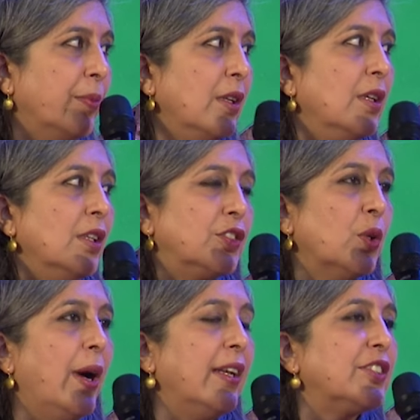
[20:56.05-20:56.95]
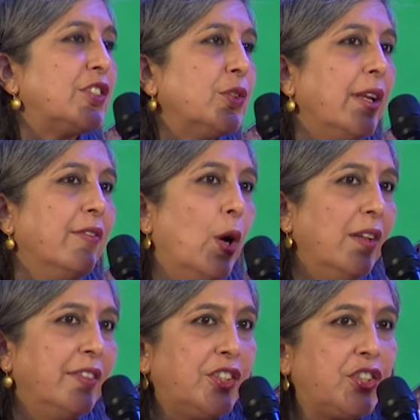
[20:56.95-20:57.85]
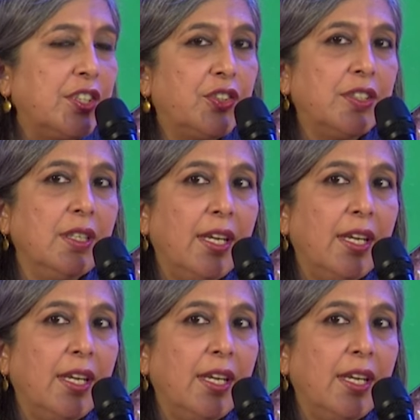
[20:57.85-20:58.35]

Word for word: Mm -hmm. So one is to involve the children